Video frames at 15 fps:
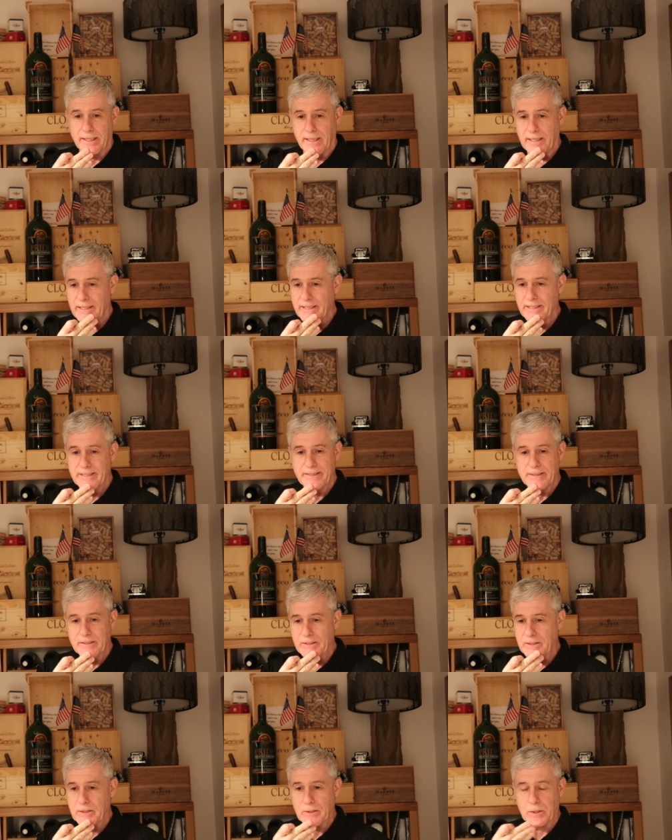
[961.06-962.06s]
uh,
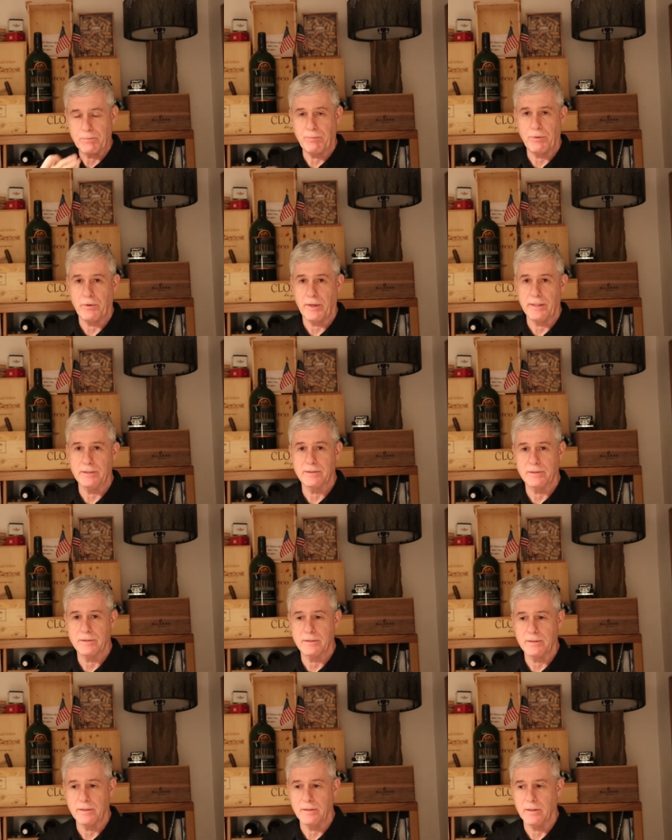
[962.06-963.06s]
took
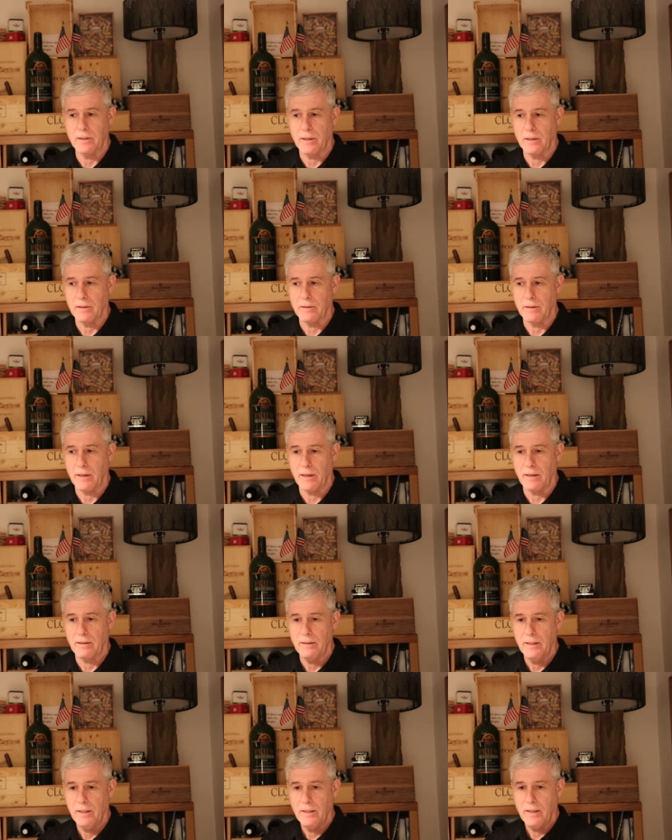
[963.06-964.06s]
place that are
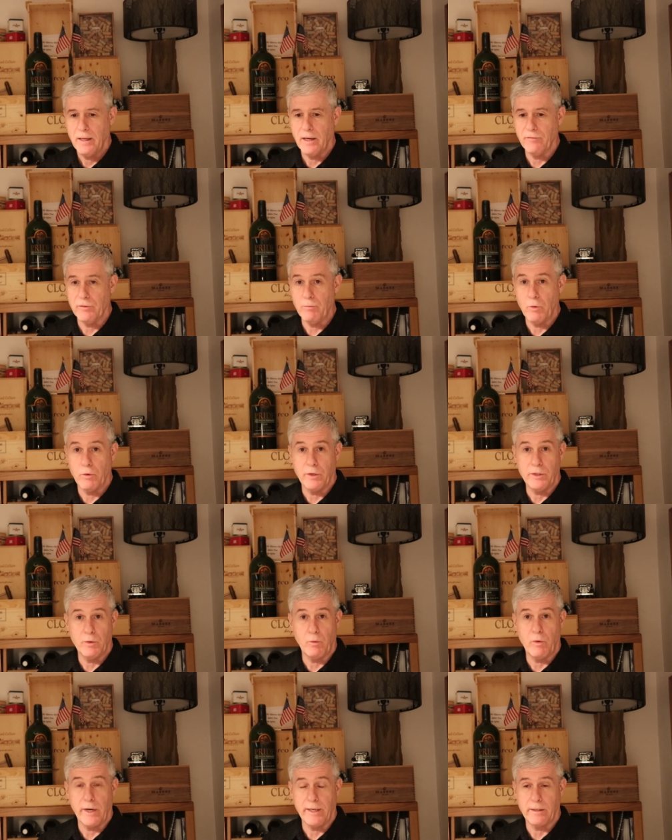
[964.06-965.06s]
uh, every morning
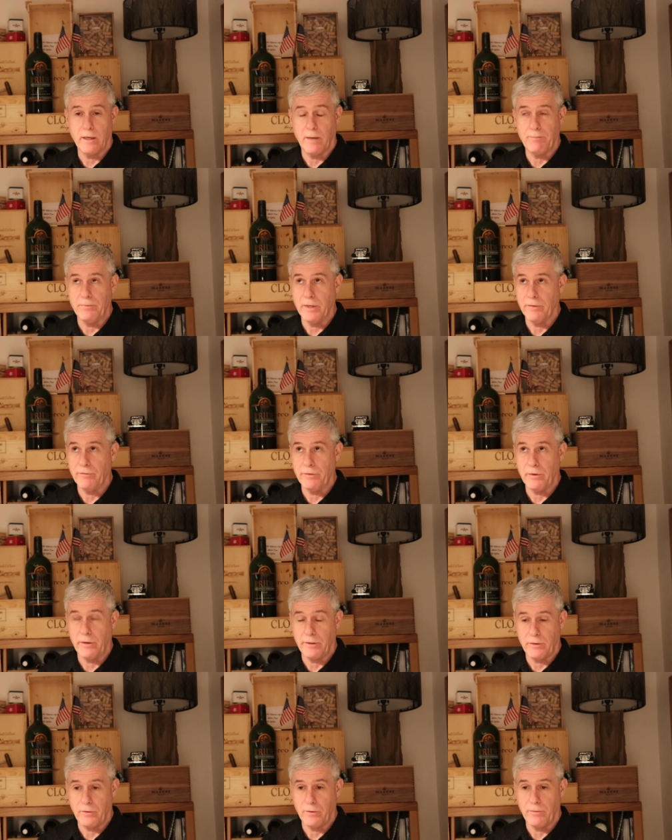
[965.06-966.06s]
you wake up and every
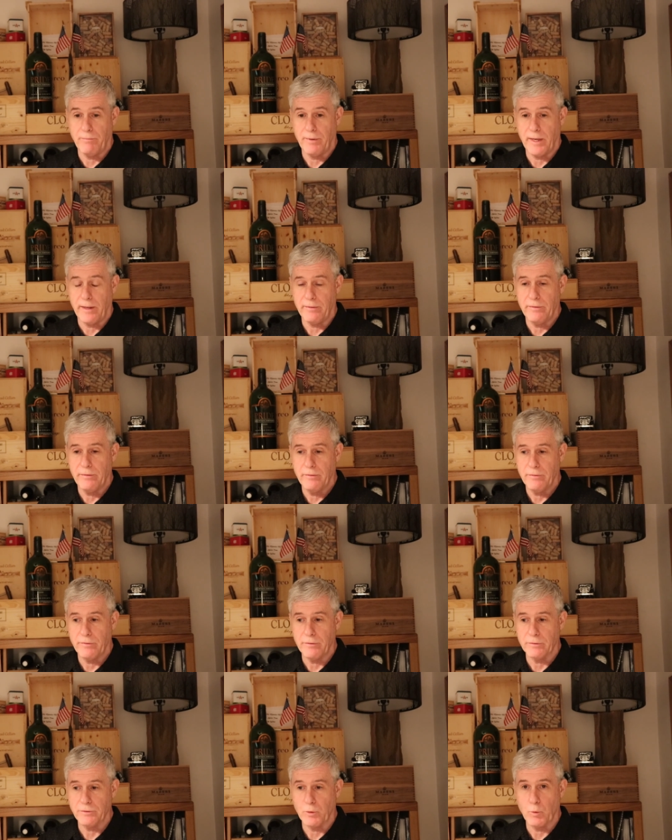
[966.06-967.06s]
night you go to bed.
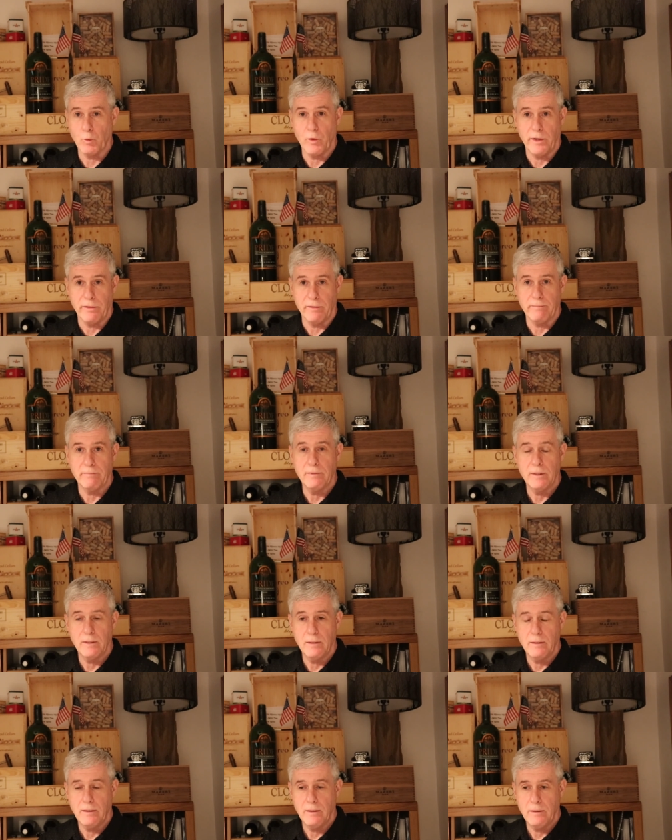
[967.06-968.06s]
There's a rhythm
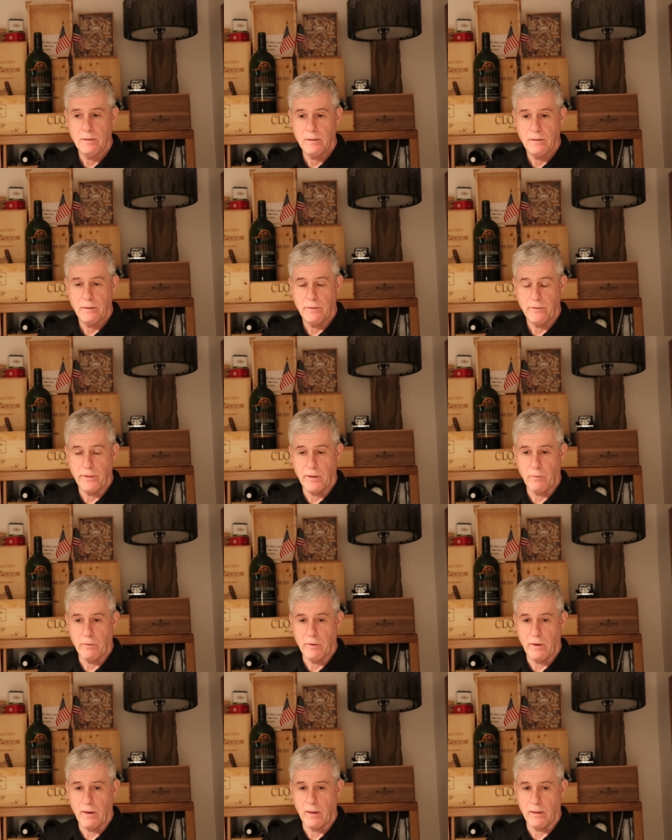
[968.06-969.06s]
that
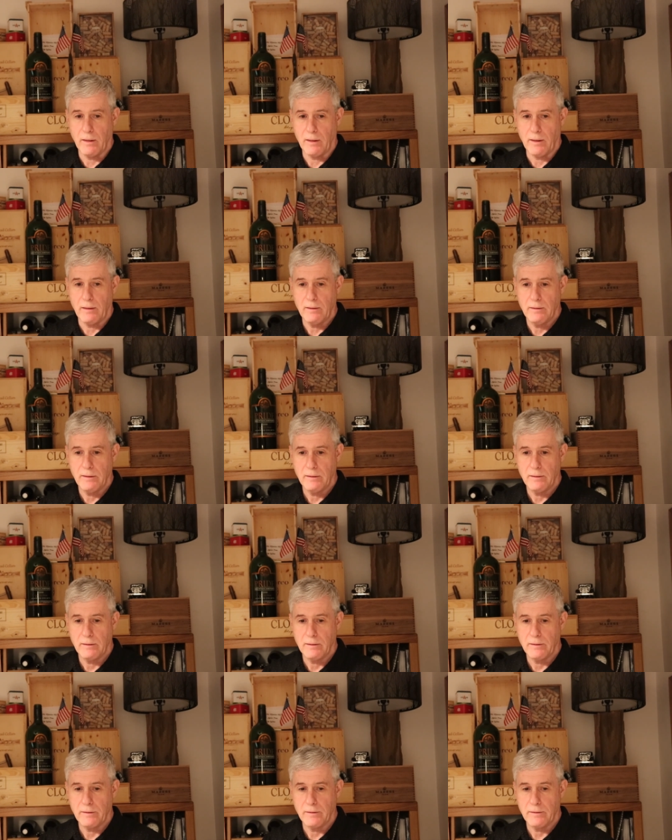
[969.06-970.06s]
we all uh,
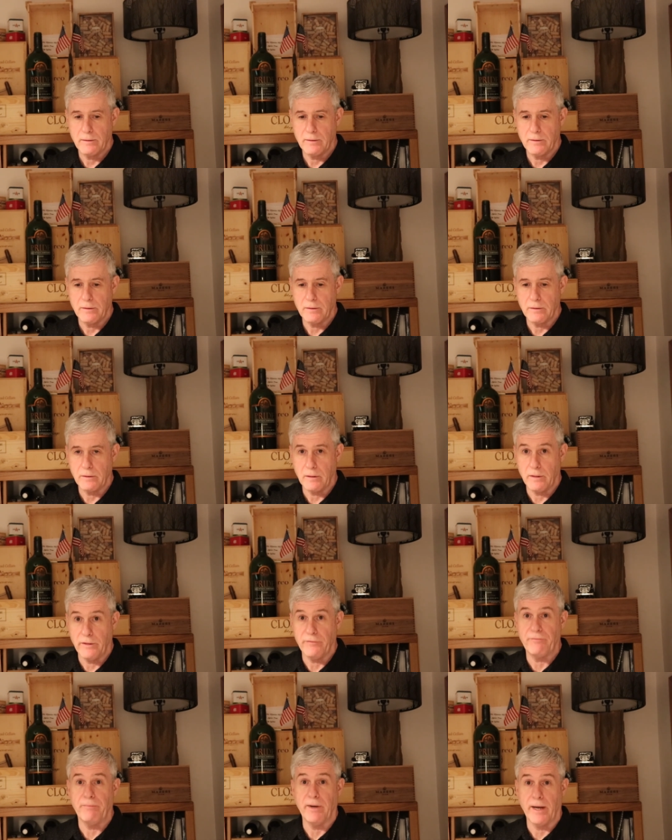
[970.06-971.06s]

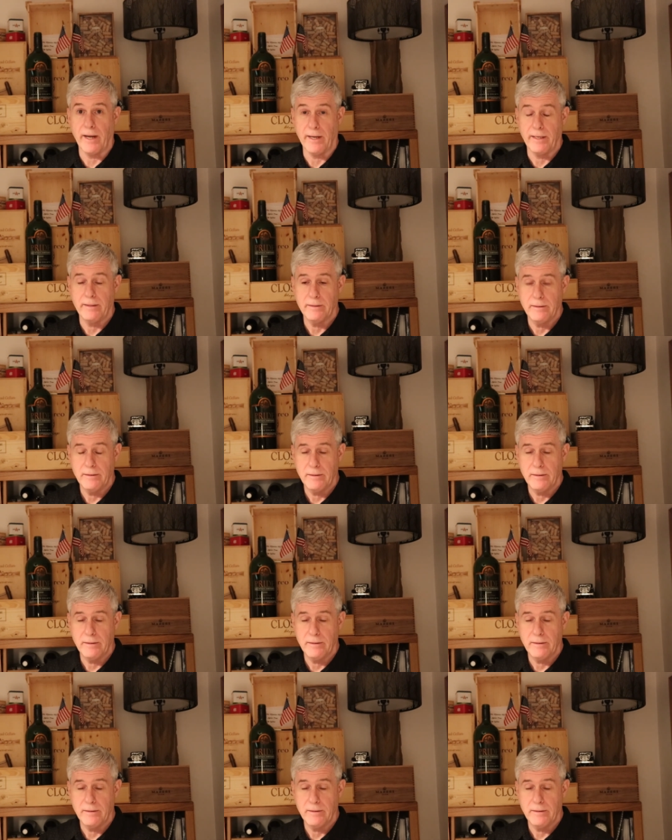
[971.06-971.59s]
live by